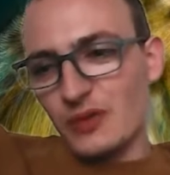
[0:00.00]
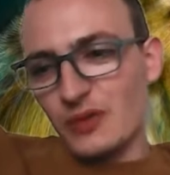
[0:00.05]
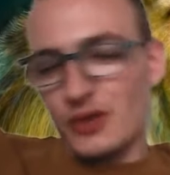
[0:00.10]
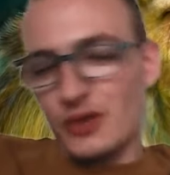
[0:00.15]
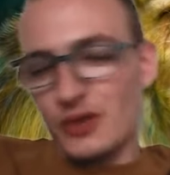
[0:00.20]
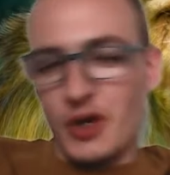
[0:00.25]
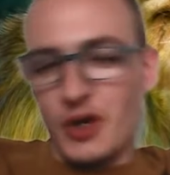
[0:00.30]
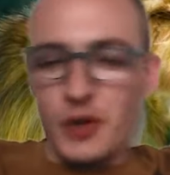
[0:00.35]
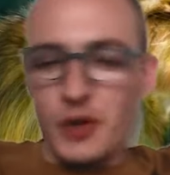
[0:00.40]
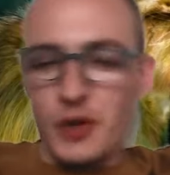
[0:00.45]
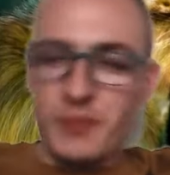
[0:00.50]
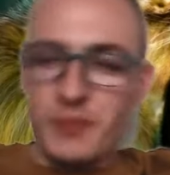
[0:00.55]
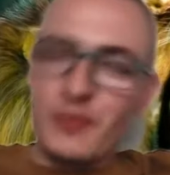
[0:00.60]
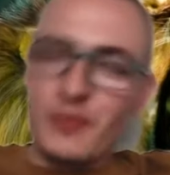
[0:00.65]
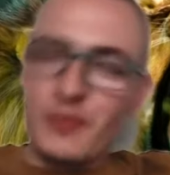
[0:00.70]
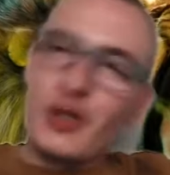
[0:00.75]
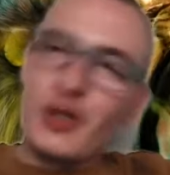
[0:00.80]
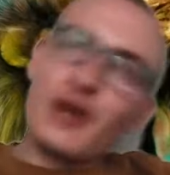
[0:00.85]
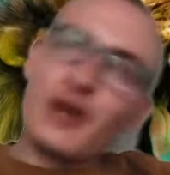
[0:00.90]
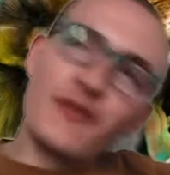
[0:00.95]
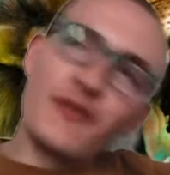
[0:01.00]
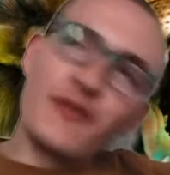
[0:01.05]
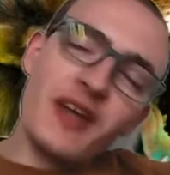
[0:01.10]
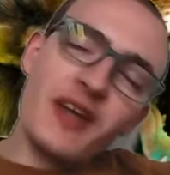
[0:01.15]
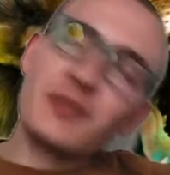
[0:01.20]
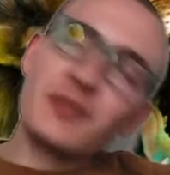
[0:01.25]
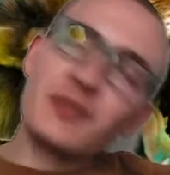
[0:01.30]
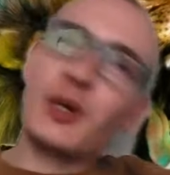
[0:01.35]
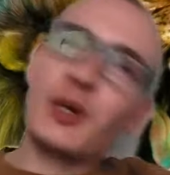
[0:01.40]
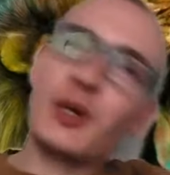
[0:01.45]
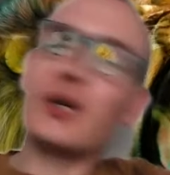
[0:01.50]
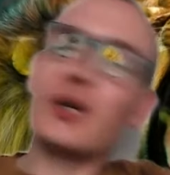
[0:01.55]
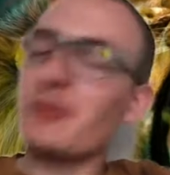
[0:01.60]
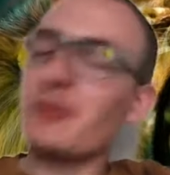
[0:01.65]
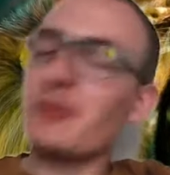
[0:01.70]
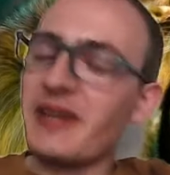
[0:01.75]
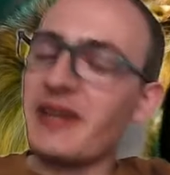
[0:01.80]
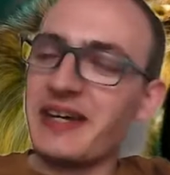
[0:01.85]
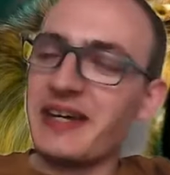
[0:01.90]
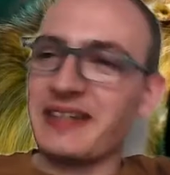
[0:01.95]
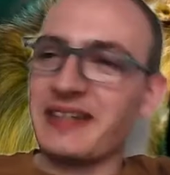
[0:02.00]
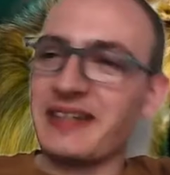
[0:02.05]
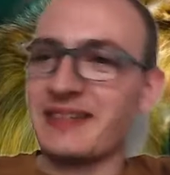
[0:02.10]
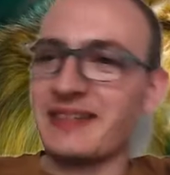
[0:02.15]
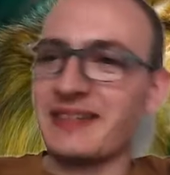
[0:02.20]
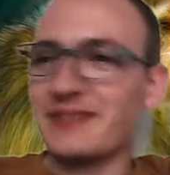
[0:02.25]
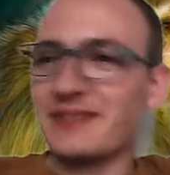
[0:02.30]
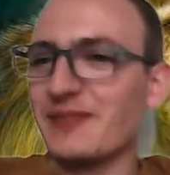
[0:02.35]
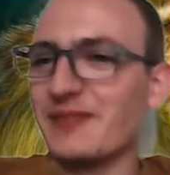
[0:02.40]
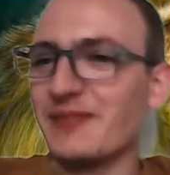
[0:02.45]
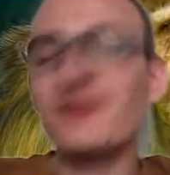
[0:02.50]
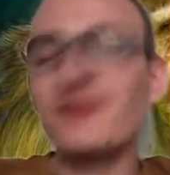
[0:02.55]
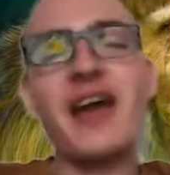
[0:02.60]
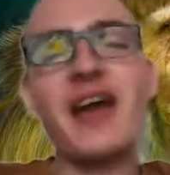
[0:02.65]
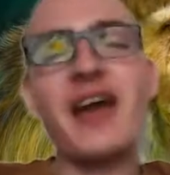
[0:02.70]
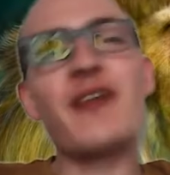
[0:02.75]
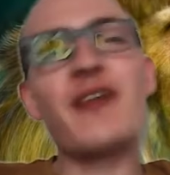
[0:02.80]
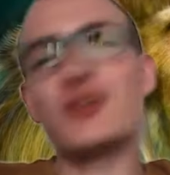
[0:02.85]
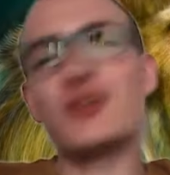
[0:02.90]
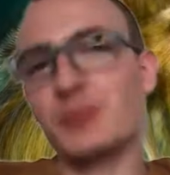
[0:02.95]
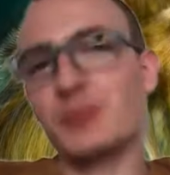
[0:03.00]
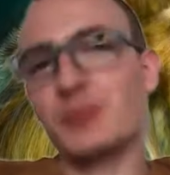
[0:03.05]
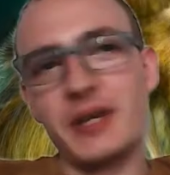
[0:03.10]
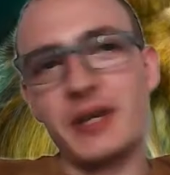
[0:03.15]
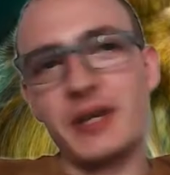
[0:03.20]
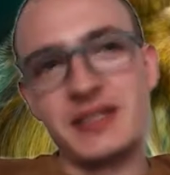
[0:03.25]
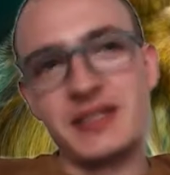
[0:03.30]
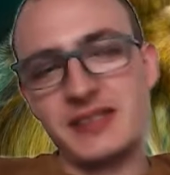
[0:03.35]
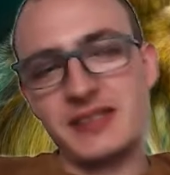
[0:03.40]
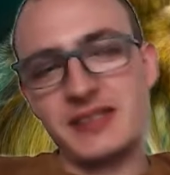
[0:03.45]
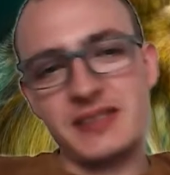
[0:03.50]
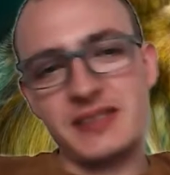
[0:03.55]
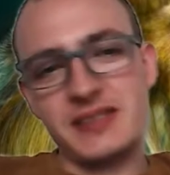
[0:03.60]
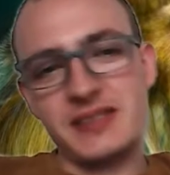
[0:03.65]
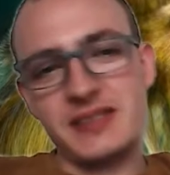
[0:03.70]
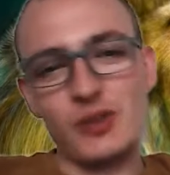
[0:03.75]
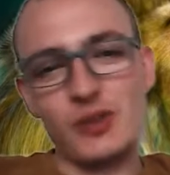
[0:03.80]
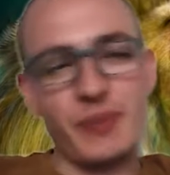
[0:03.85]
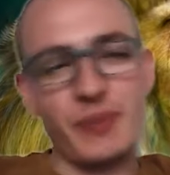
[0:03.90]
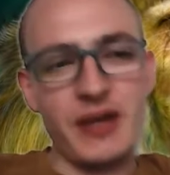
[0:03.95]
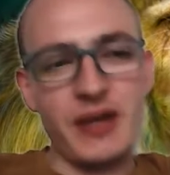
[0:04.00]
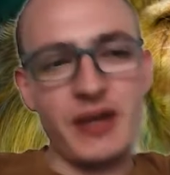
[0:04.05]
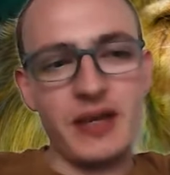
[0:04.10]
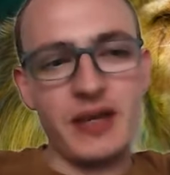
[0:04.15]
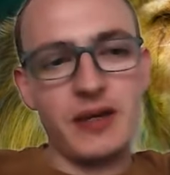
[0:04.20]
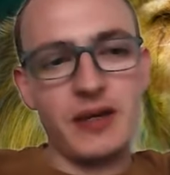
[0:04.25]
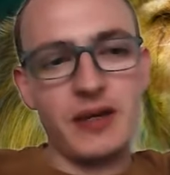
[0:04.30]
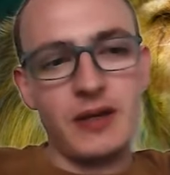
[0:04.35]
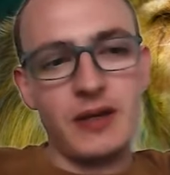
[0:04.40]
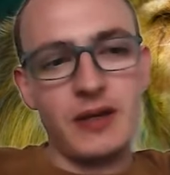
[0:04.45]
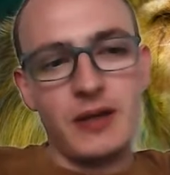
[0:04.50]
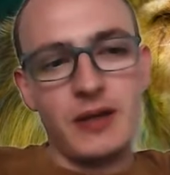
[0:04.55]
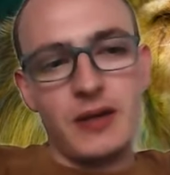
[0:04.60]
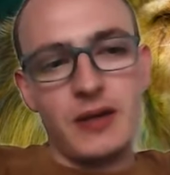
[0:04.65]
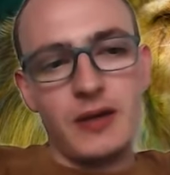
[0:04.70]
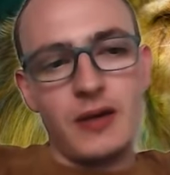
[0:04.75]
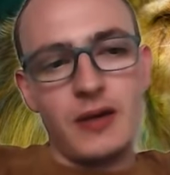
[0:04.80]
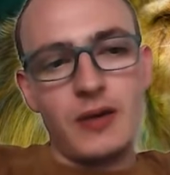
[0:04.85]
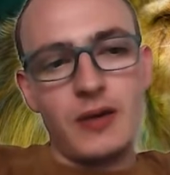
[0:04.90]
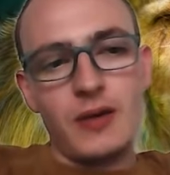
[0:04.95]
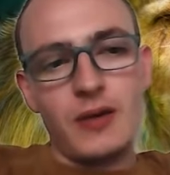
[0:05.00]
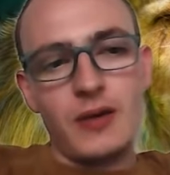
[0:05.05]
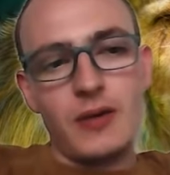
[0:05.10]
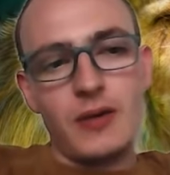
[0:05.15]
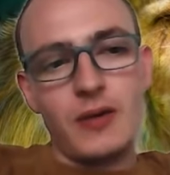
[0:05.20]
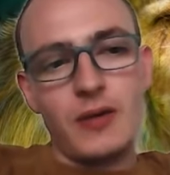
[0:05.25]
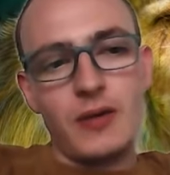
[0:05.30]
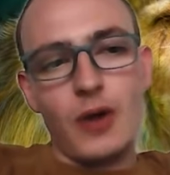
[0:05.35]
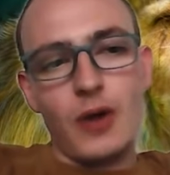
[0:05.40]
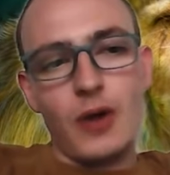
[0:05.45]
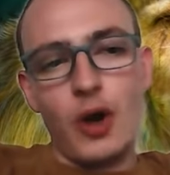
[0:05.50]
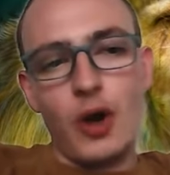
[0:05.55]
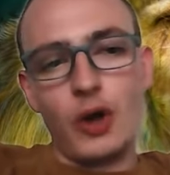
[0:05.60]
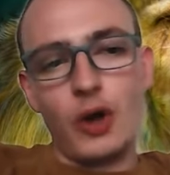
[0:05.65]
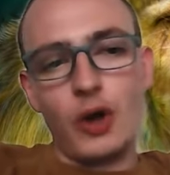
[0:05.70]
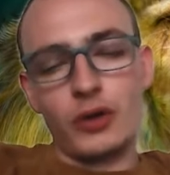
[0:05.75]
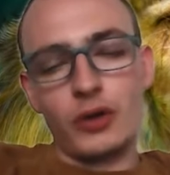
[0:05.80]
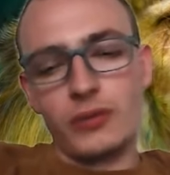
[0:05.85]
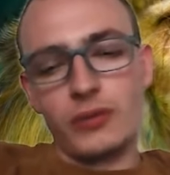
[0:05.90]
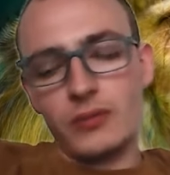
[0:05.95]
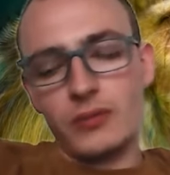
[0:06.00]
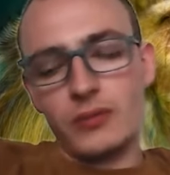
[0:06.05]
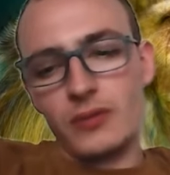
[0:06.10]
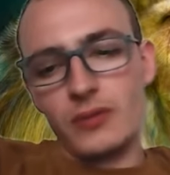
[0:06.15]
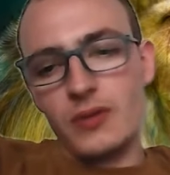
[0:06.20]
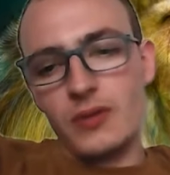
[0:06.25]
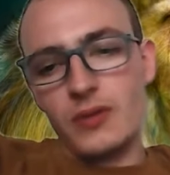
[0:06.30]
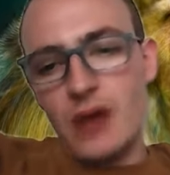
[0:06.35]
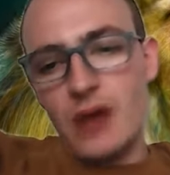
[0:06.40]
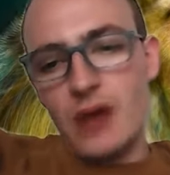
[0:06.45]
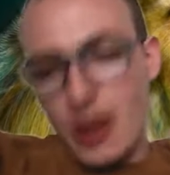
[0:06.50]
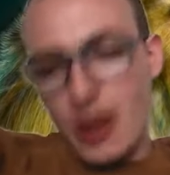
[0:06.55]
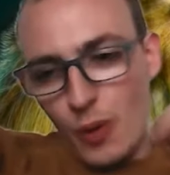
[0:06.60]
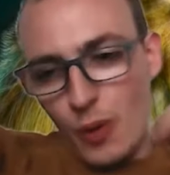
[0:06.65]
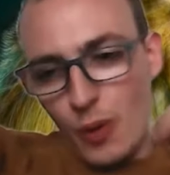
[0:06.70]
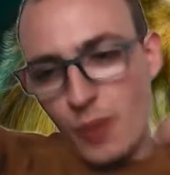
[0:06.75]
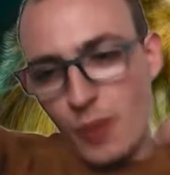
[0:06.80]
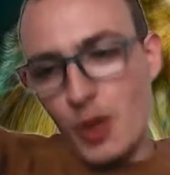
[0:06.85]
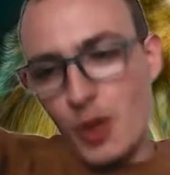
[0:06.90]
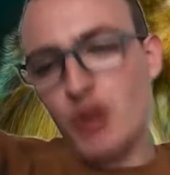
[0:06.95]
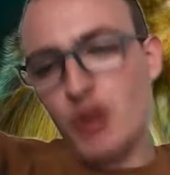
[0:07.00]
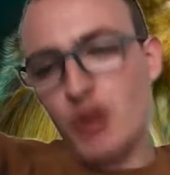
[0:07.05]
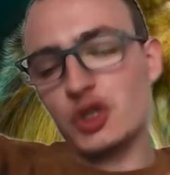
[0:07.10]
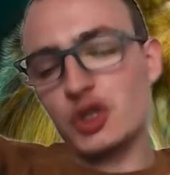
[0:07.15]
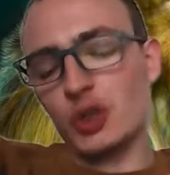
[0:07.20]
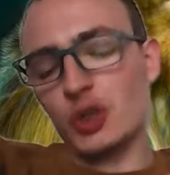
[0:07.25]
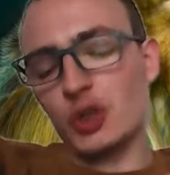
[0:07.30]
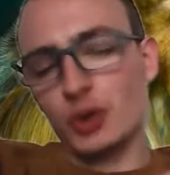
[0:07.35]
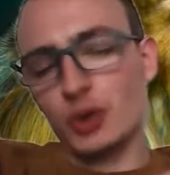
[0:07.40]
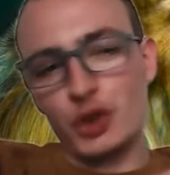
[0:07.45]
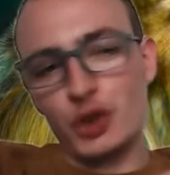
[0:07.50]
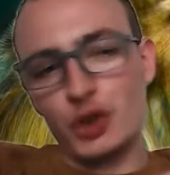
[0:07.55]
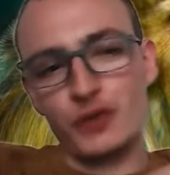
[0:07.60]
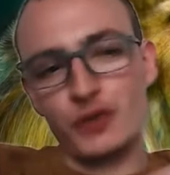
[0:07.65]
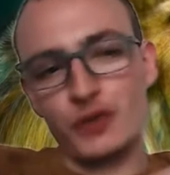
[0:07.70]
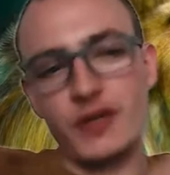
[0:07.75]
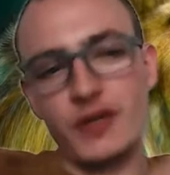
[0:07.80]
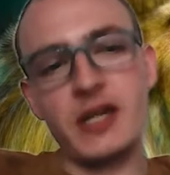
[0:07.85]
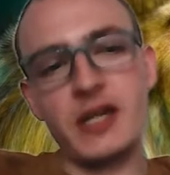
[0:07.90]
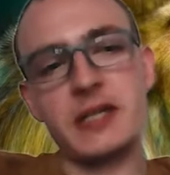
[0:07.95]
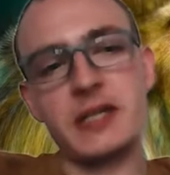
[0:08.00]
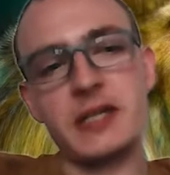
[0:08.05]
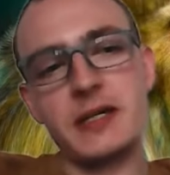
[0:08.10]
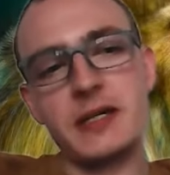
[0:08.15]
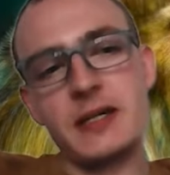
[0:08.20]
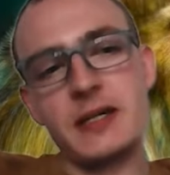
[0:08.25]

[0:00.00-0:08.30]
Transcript: So Facebook, it will be in various places. It will be on our personal newsfeed.